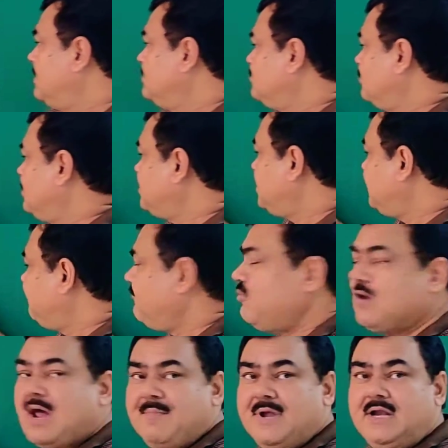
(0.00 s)
So this is
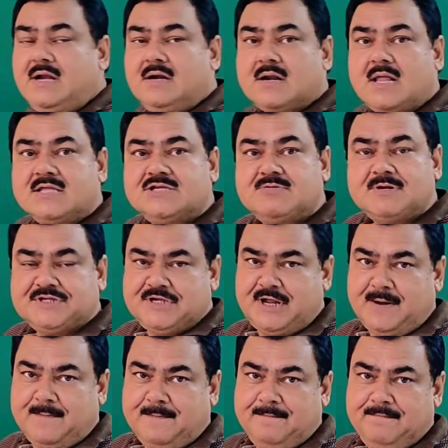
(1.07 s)
foramen transversarum.